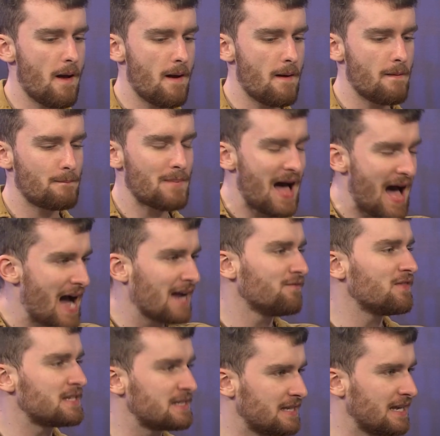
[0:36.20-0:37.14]
behind
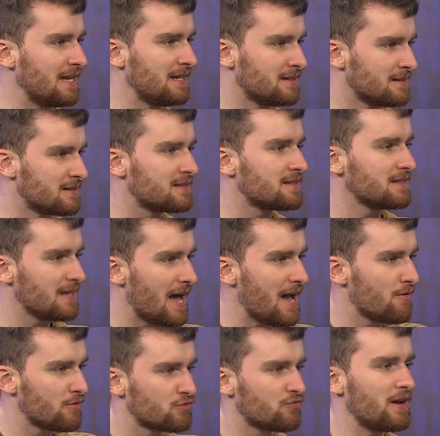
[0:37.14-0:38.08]
the scenes. Yeah, it
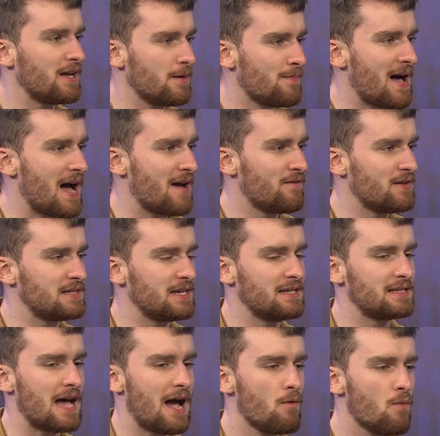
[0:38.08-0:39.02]
was really behind the
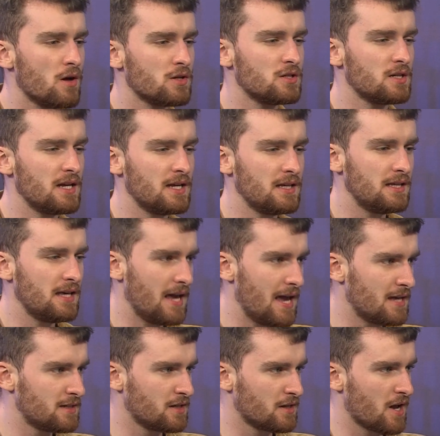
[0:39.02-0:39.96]
scenes. I watched it
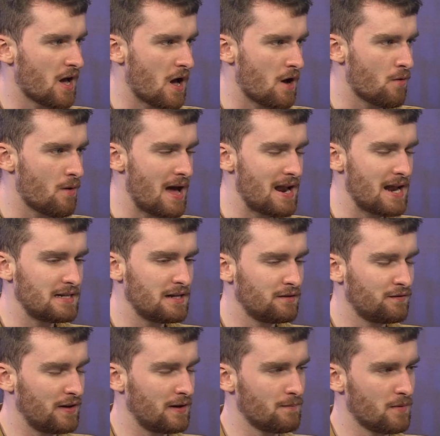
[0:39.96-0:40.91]
years ago and I didn't
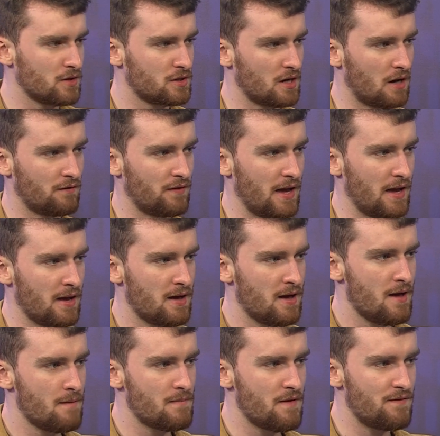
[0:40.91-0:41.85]
think much of it,
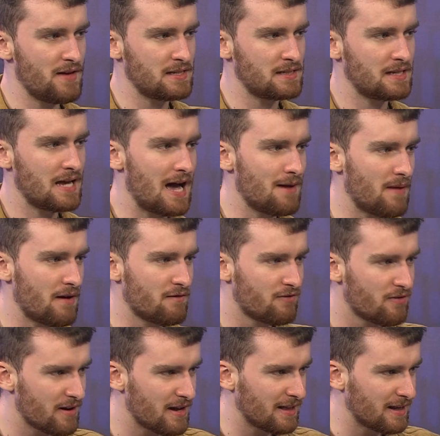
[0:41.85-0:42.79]
but this time I've
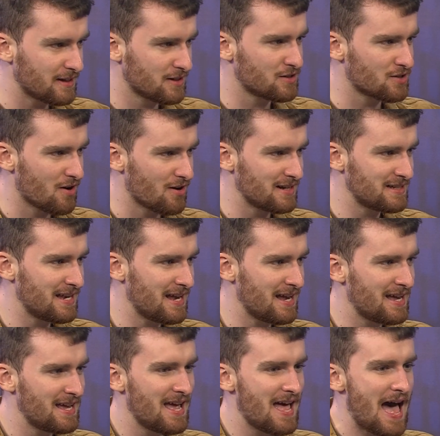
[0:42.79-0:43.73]
really enjoyed it.
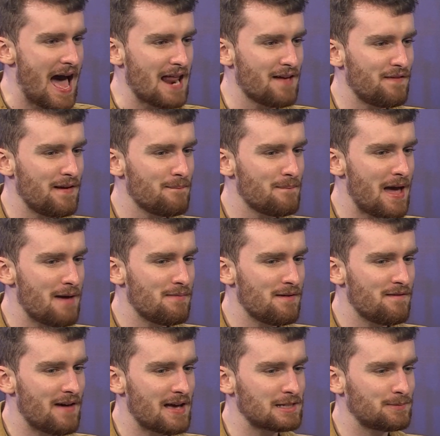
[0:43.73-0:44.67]
And I think maybe
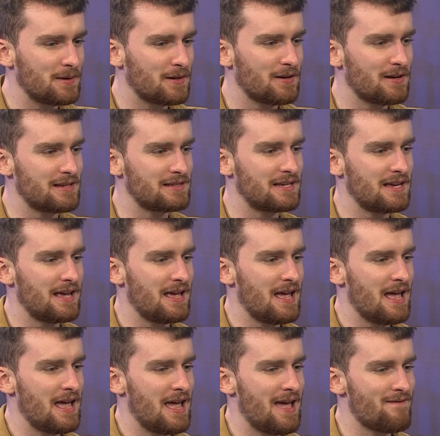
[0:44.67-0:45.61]
that's because
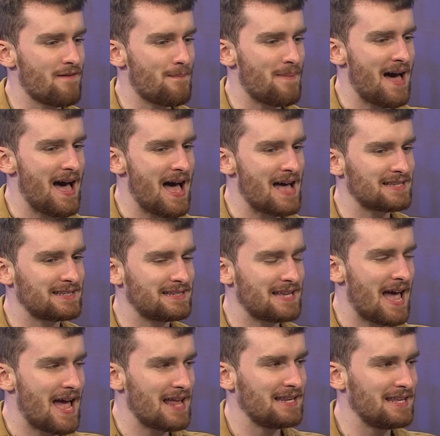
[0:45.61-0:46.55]
in the past
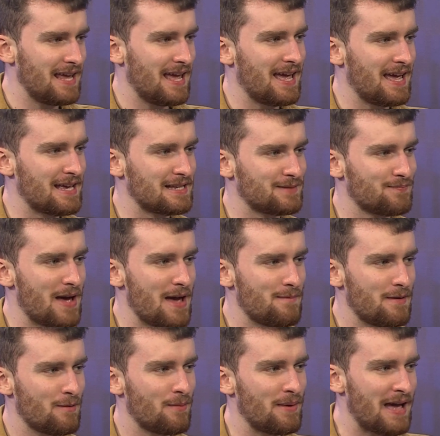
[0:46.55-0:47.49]
10 years,
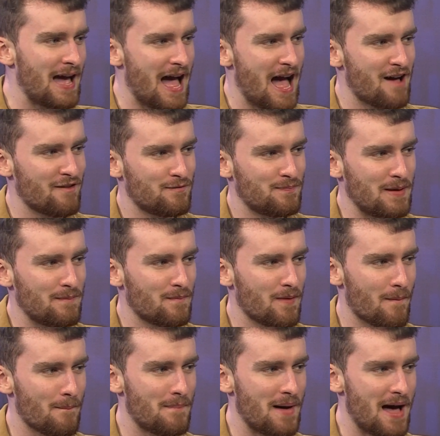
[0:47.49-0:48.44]
maybe we have been
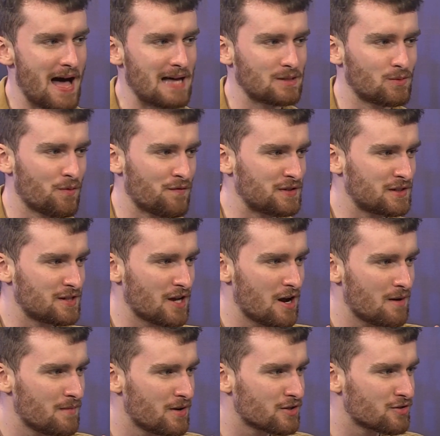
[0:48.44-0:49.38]
bombarded with
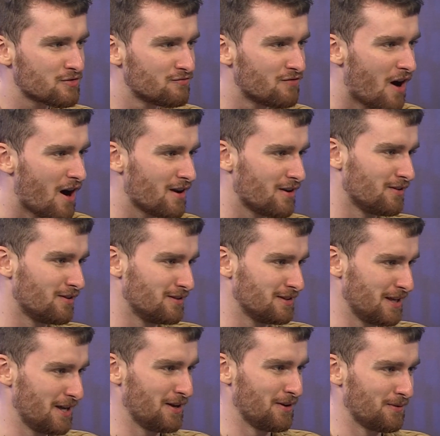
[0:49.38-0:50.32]
so much royal
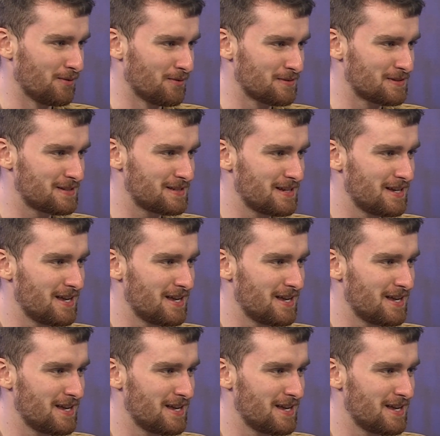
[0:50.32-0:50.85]
news